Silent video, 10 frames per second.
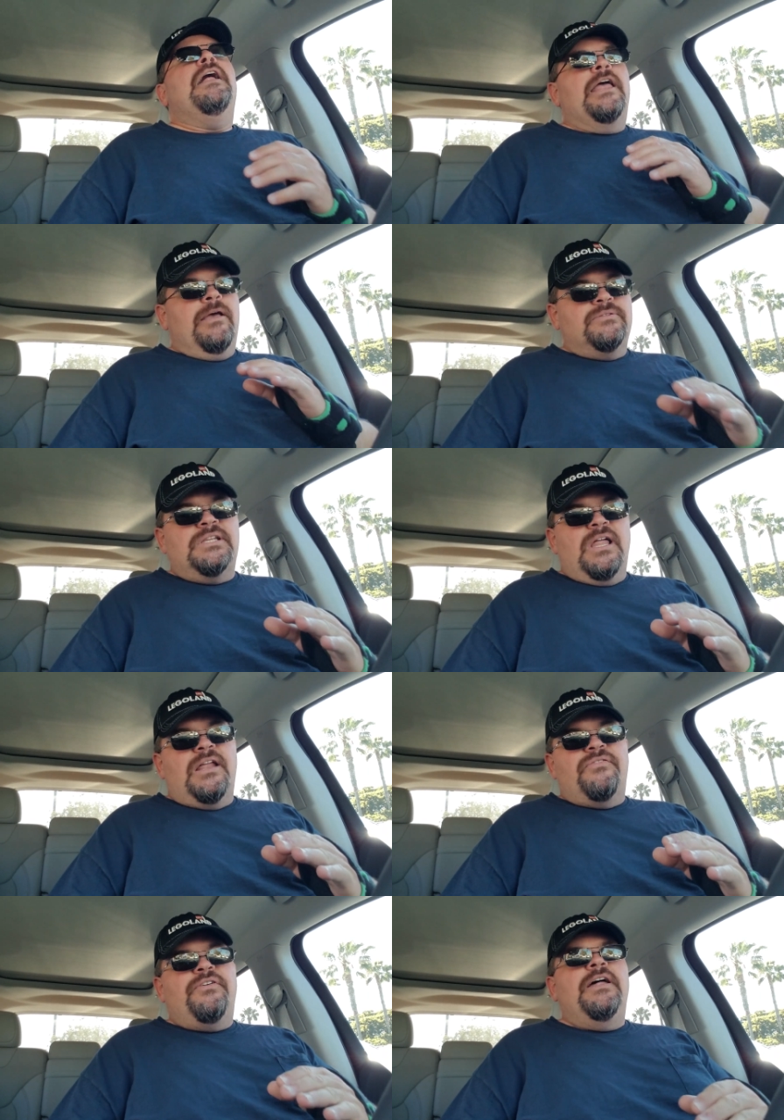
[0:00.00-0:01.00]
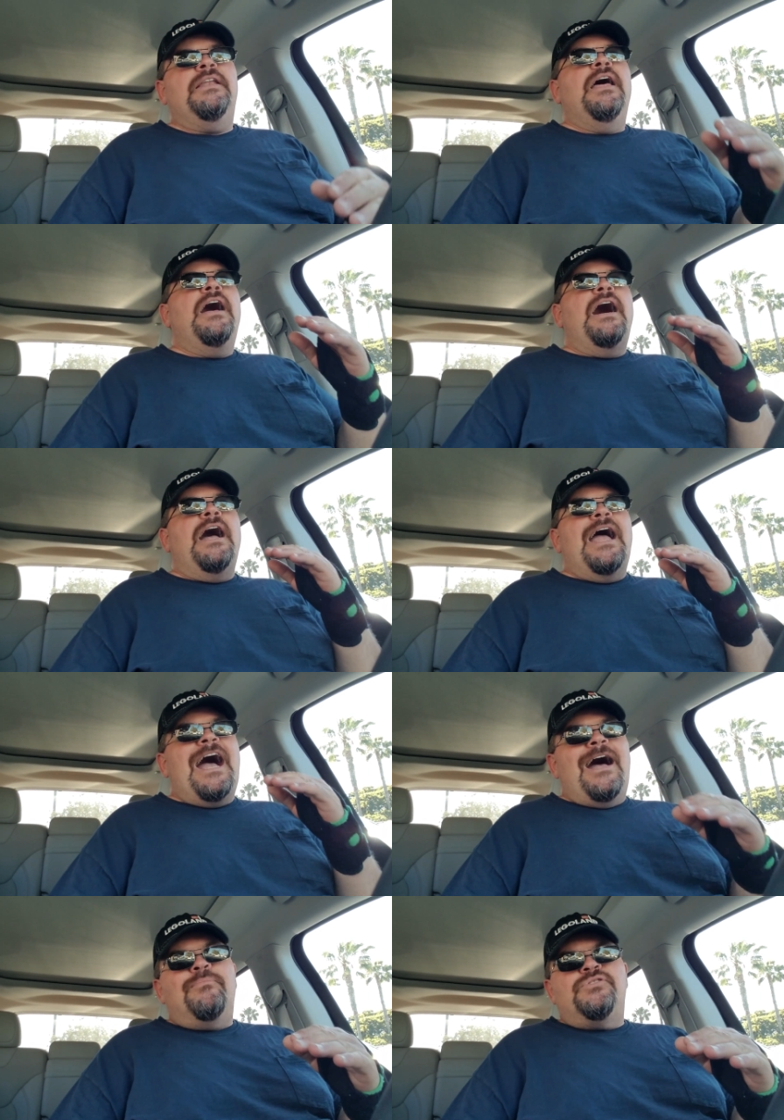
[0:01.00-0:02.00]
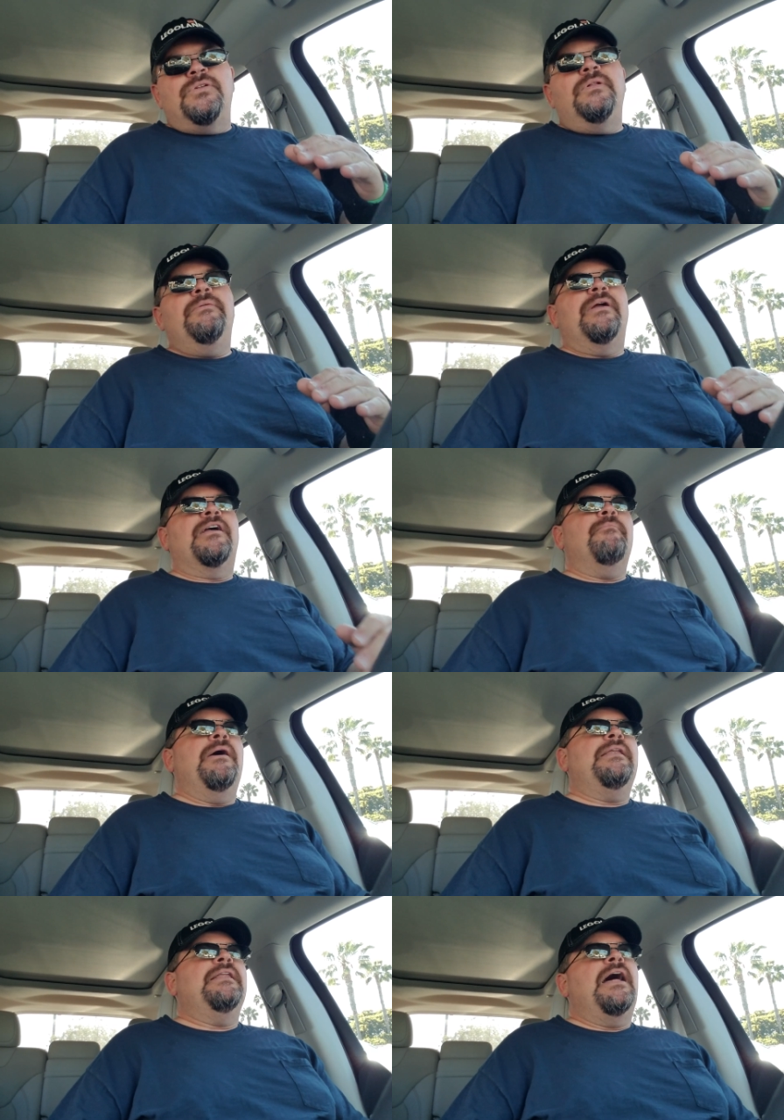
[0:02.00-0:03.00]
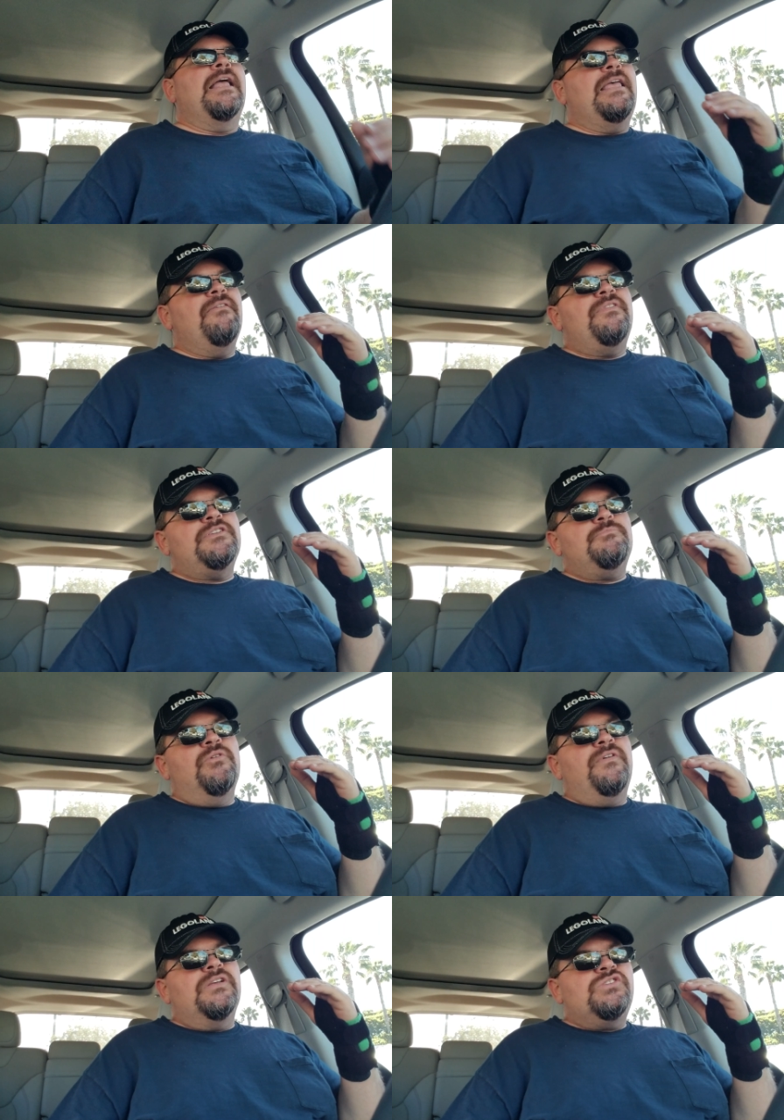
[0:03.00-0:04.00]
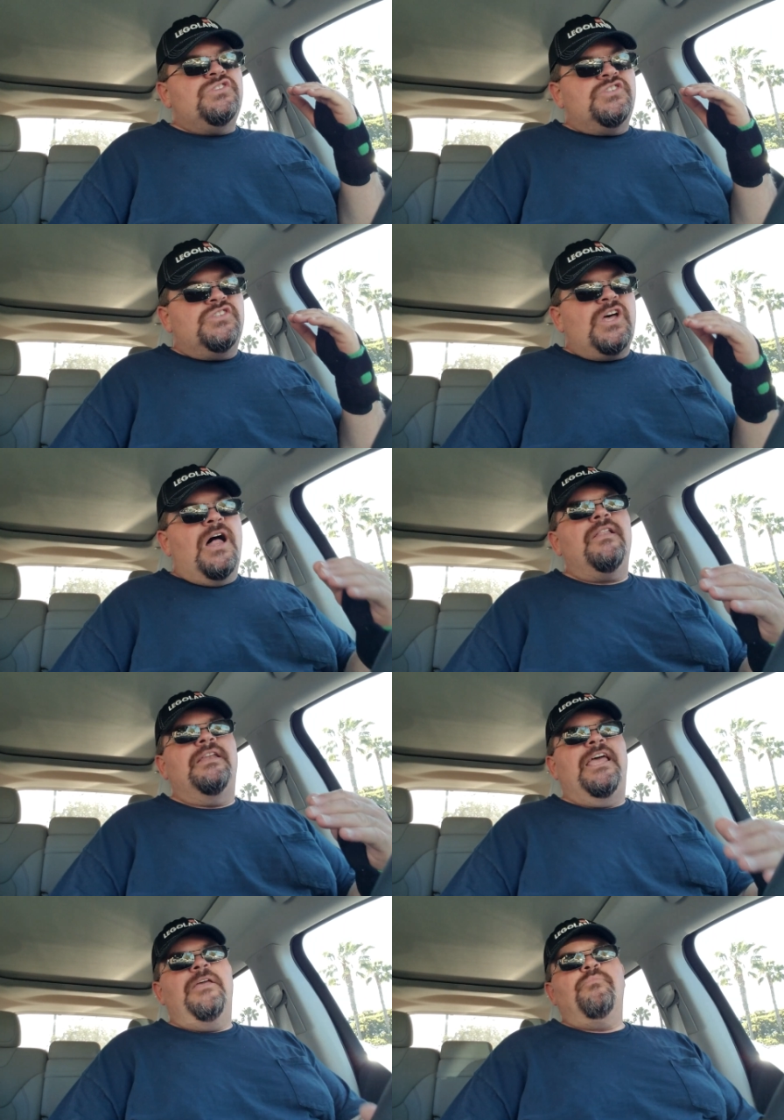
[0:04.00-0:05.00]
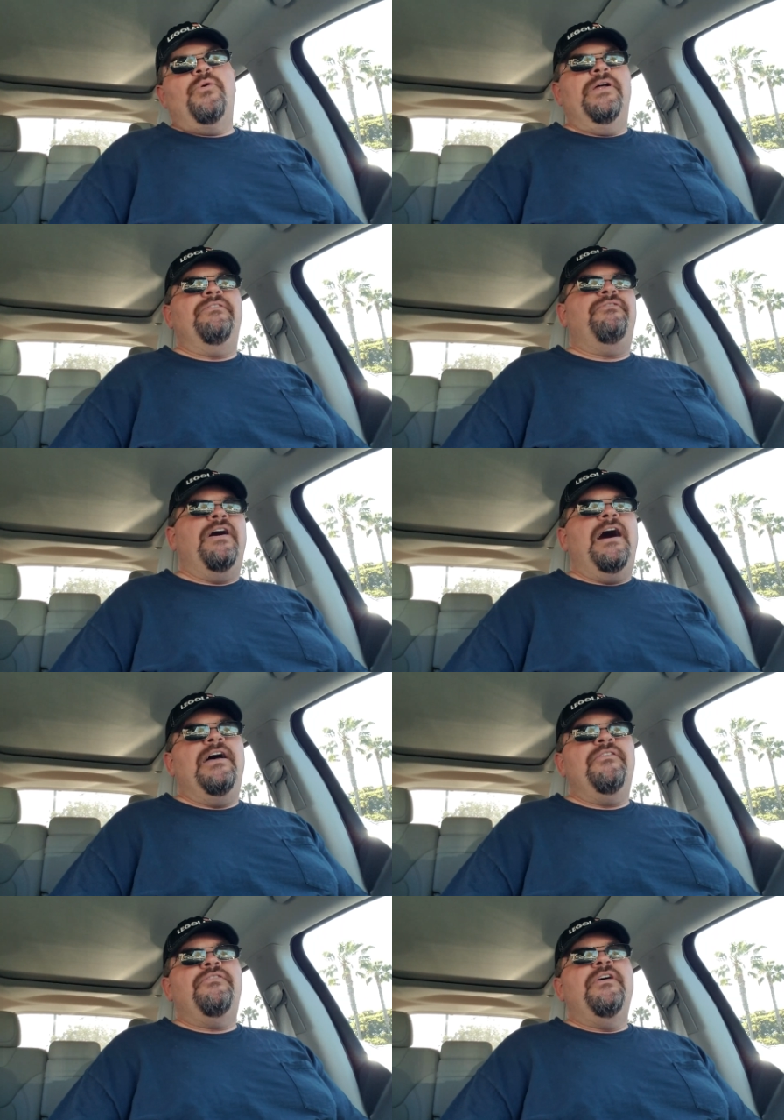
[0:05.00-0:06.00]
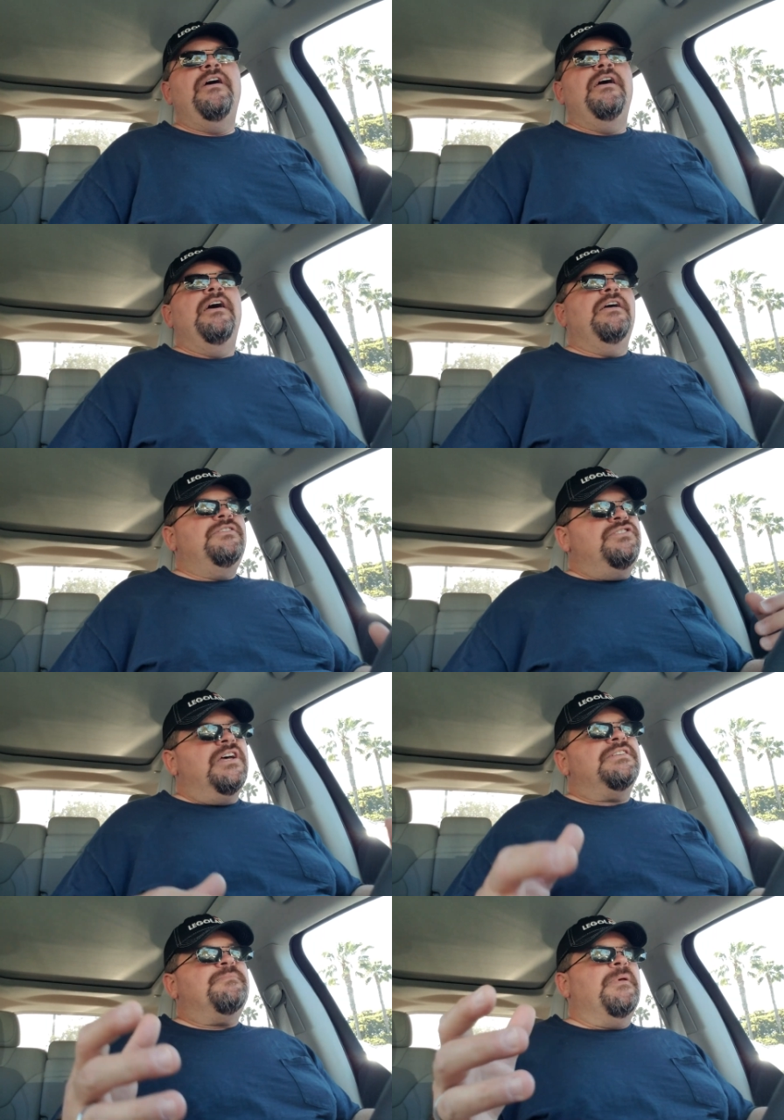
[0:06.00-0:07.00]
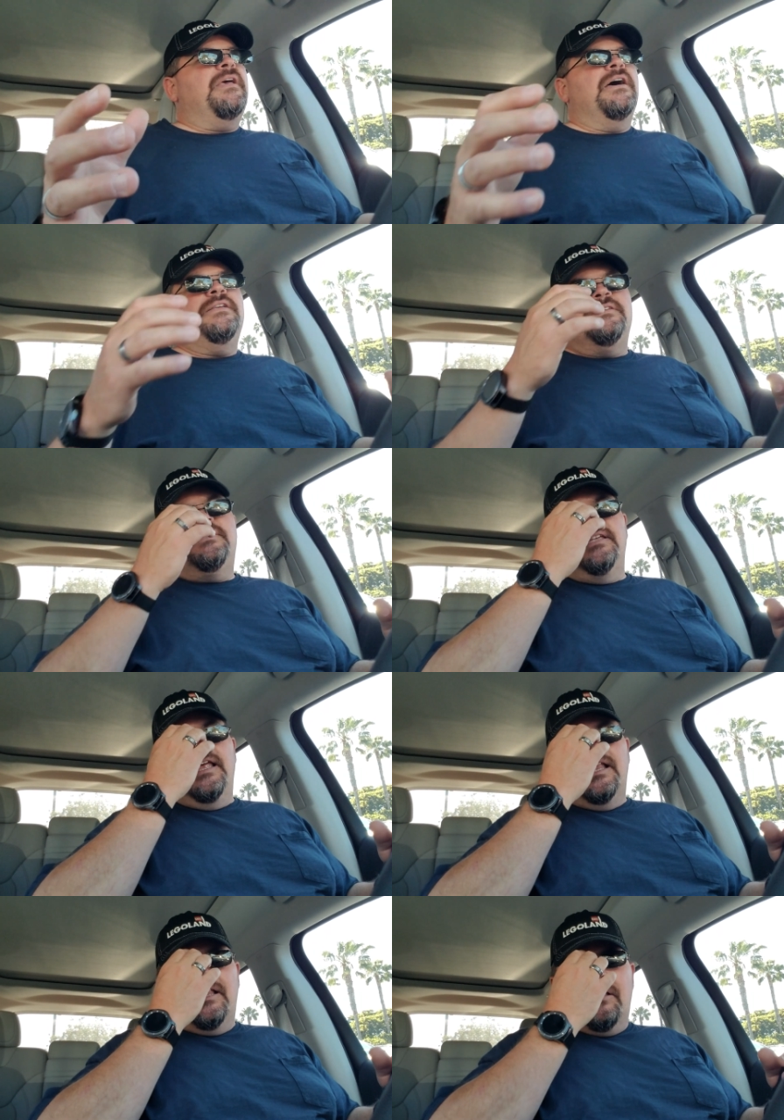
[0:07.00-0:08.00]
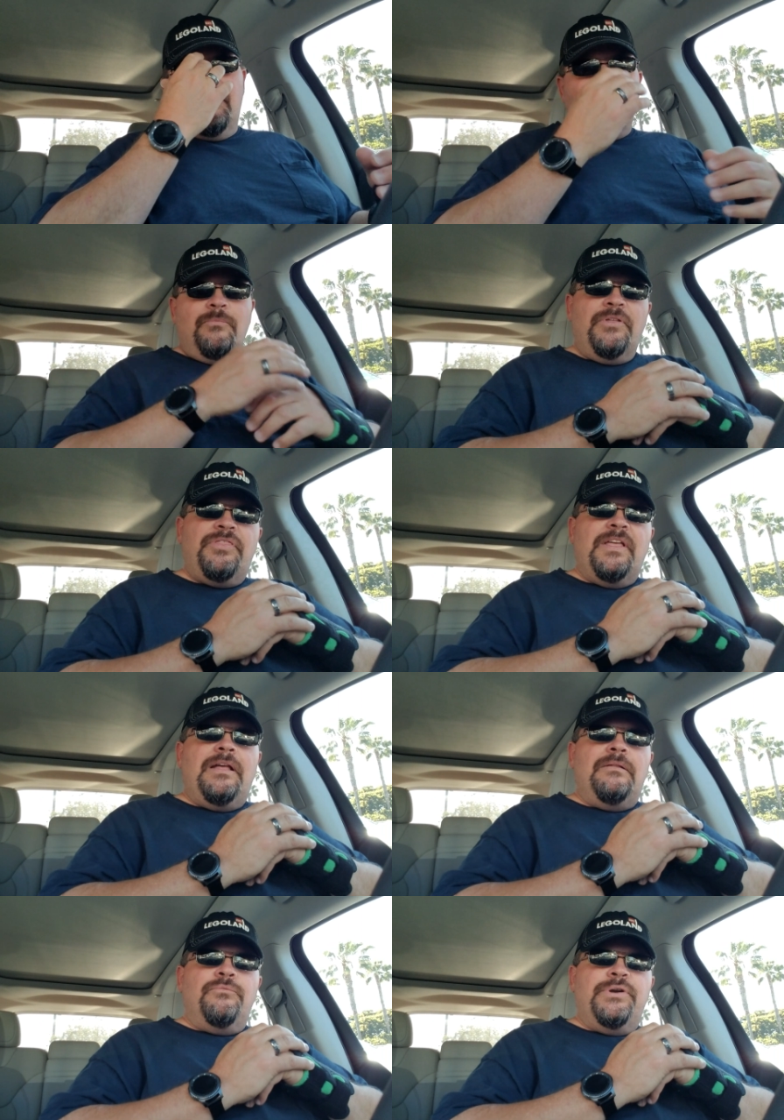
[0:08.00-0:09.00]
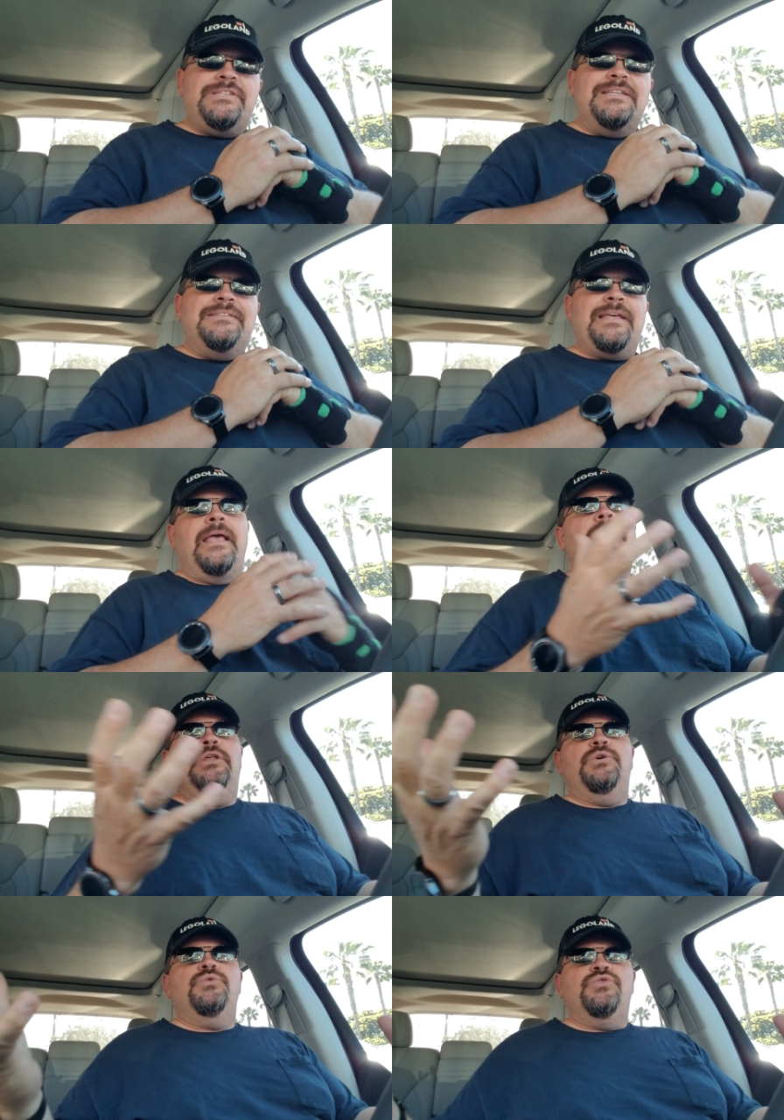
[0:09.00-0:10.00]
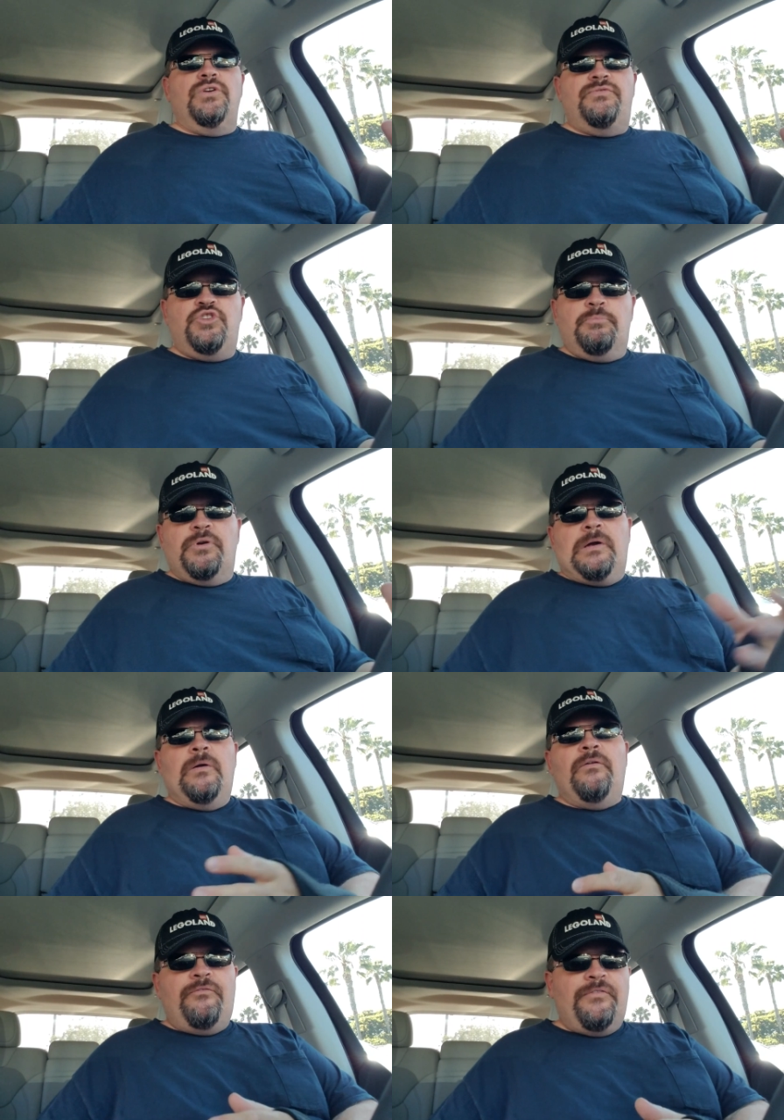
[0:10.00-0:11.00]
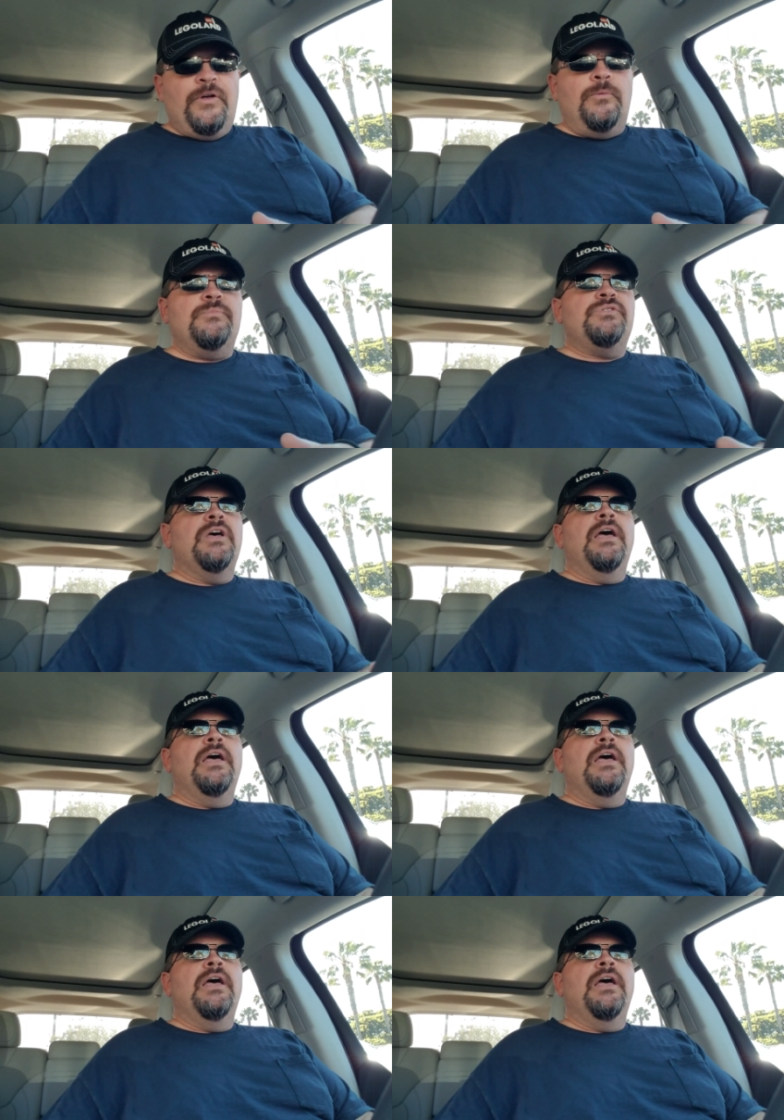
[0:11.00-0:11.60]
It was a lot of fun. I absolutely recommend it. I give this movie a solid eight point five, just because with the recent deluge of superhero films,